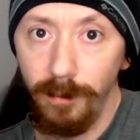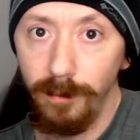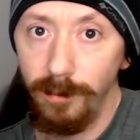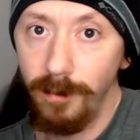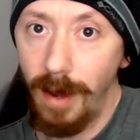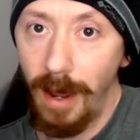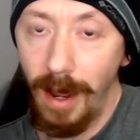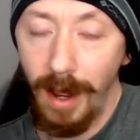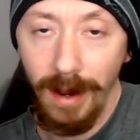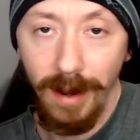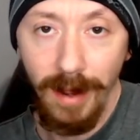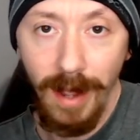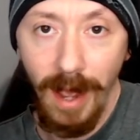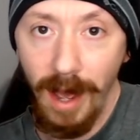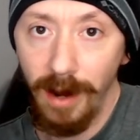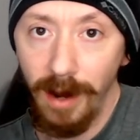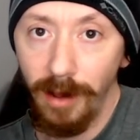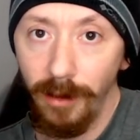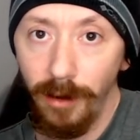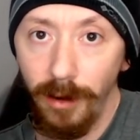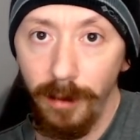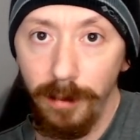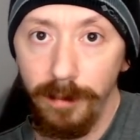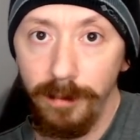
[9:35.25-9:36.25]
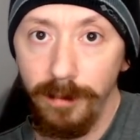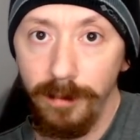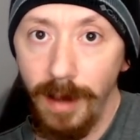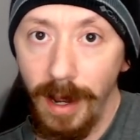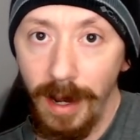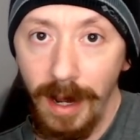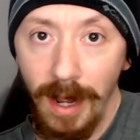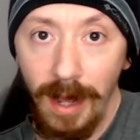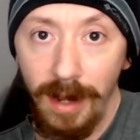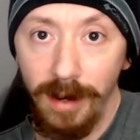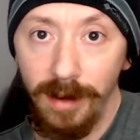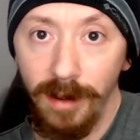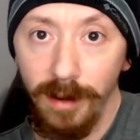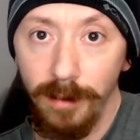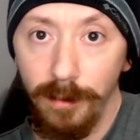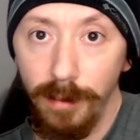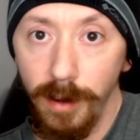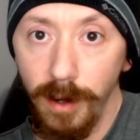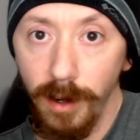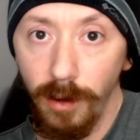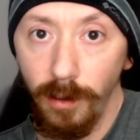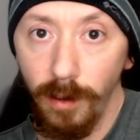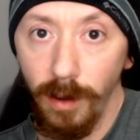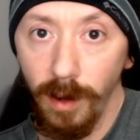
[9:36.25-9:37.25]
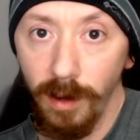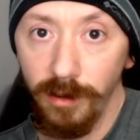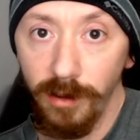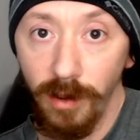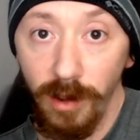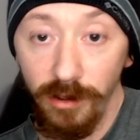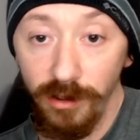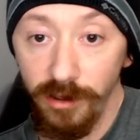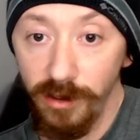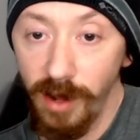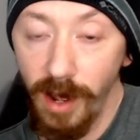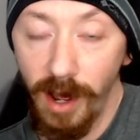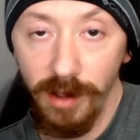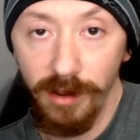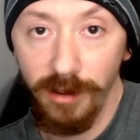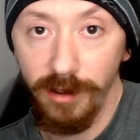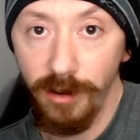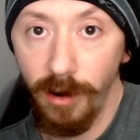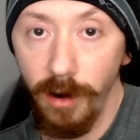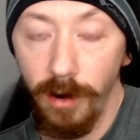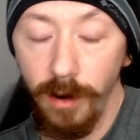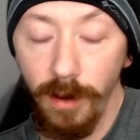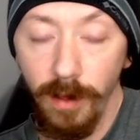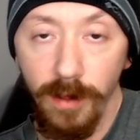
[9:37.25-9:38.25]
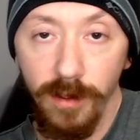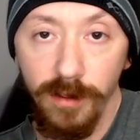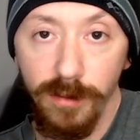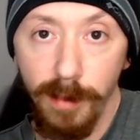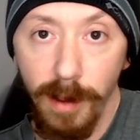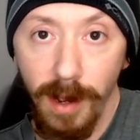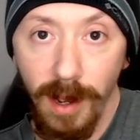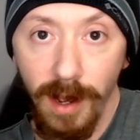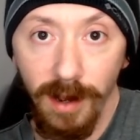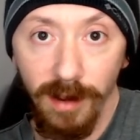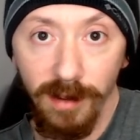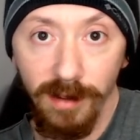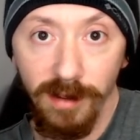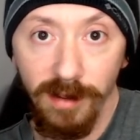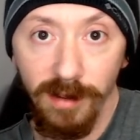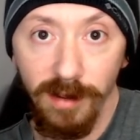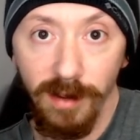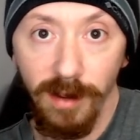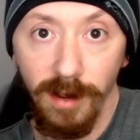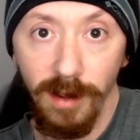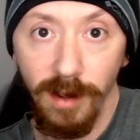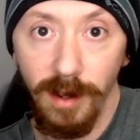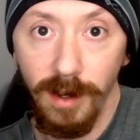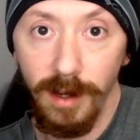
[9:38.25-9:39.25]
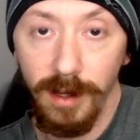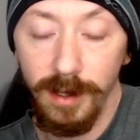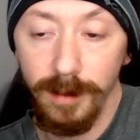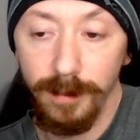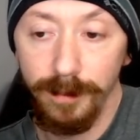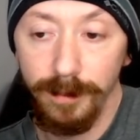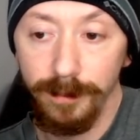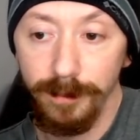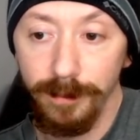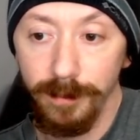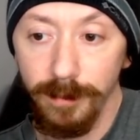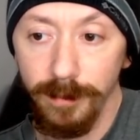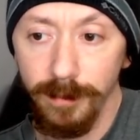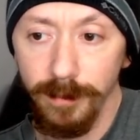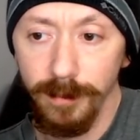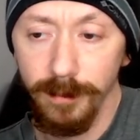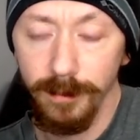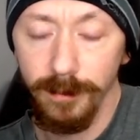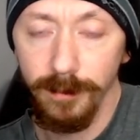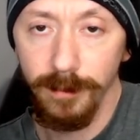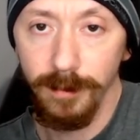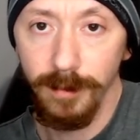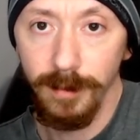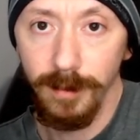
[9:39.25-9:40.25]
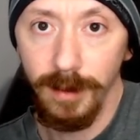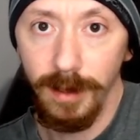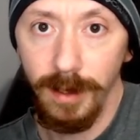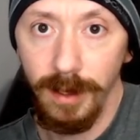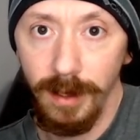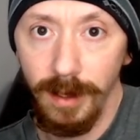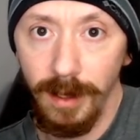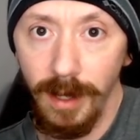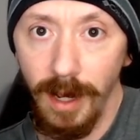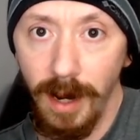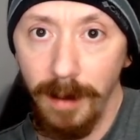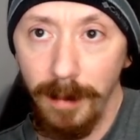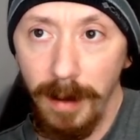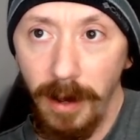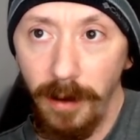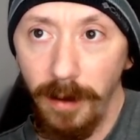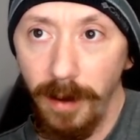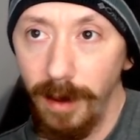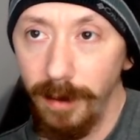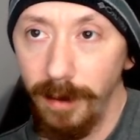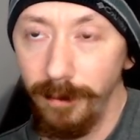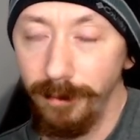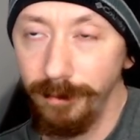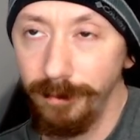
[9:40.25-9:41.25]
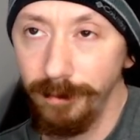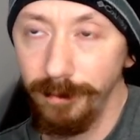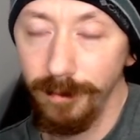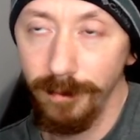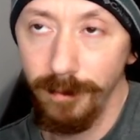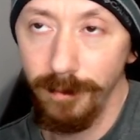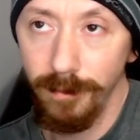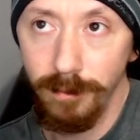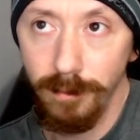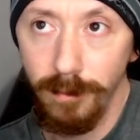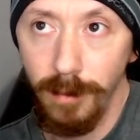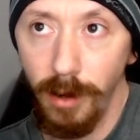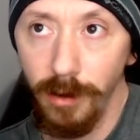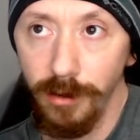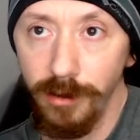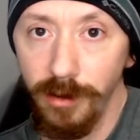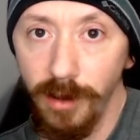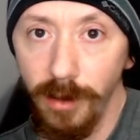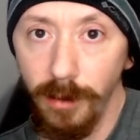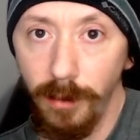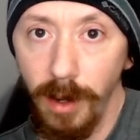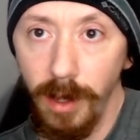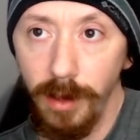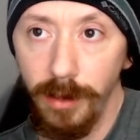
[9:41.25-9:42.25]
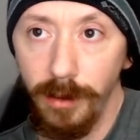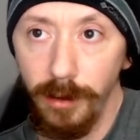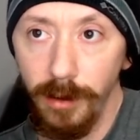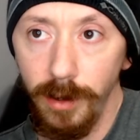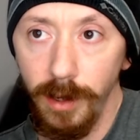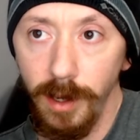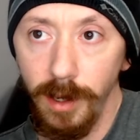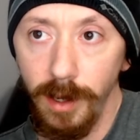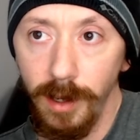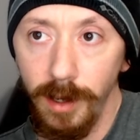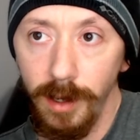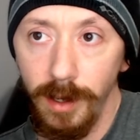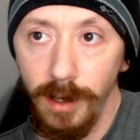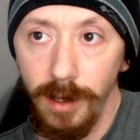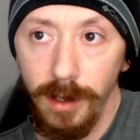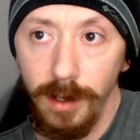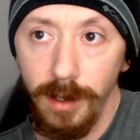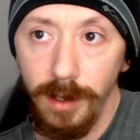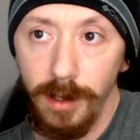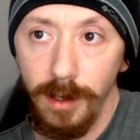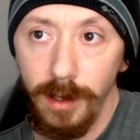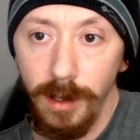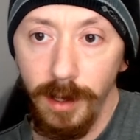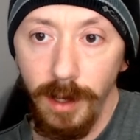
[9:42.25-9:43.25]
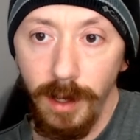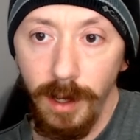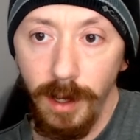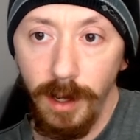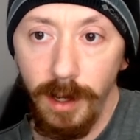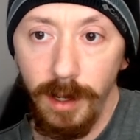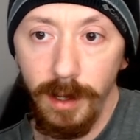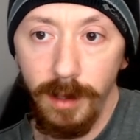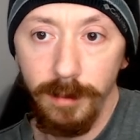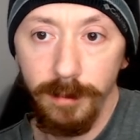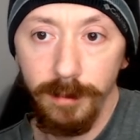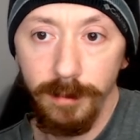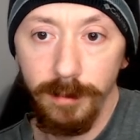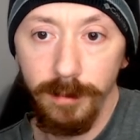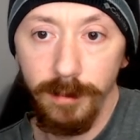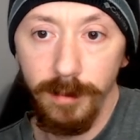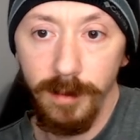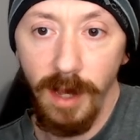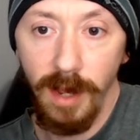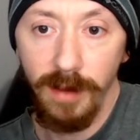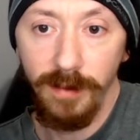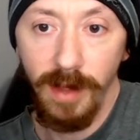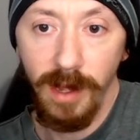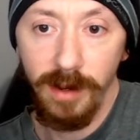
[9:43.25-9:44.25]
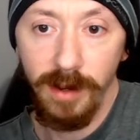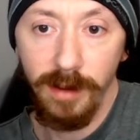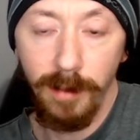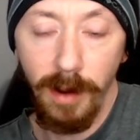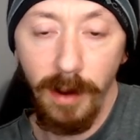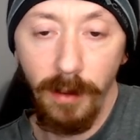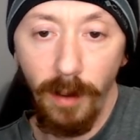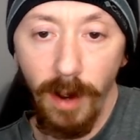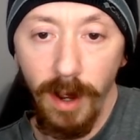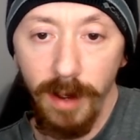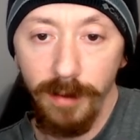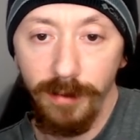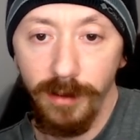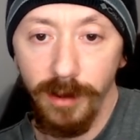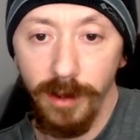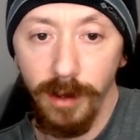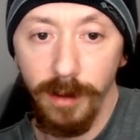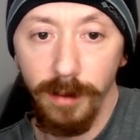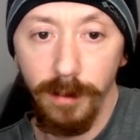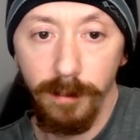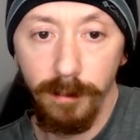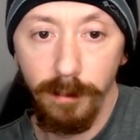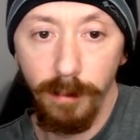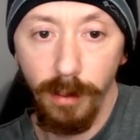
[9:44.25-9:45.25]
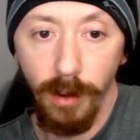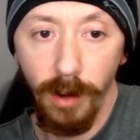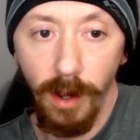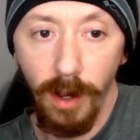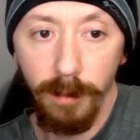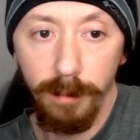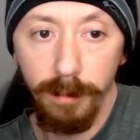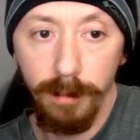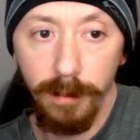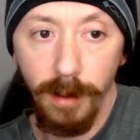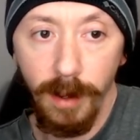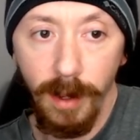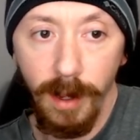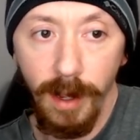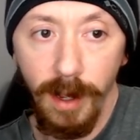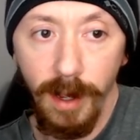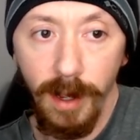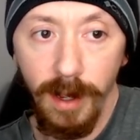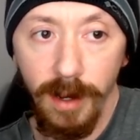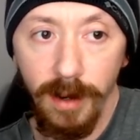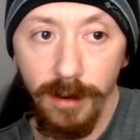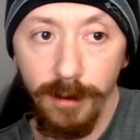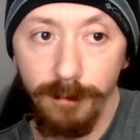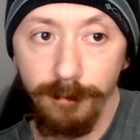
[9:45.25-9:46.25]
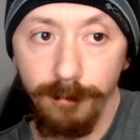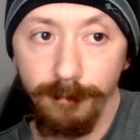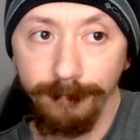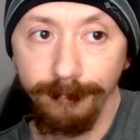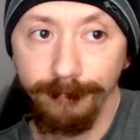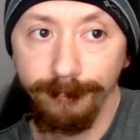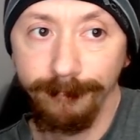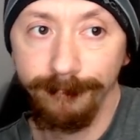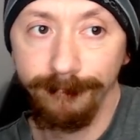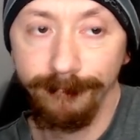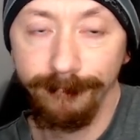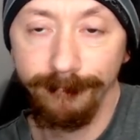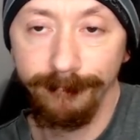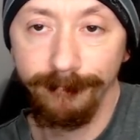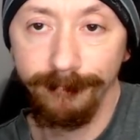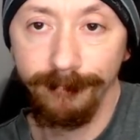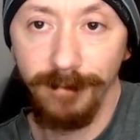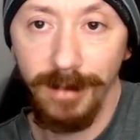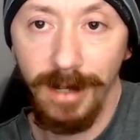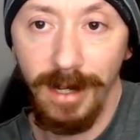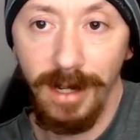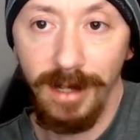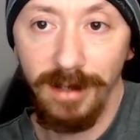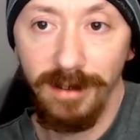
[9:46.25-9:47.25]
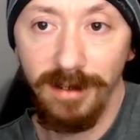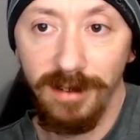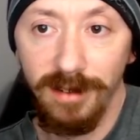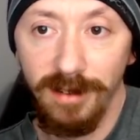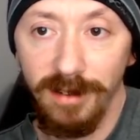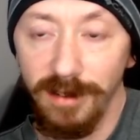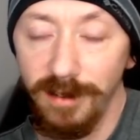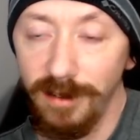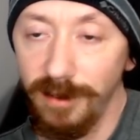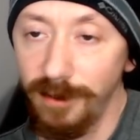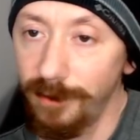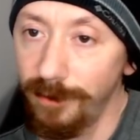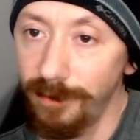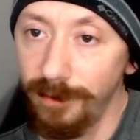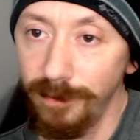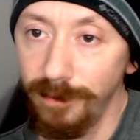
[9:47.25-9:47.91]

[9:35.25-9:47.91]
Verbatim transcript: I had a little, I got done pretty quick, so I got started on this box. Um, got about most of the way through it. Um, gave that to my wife to put up, and that's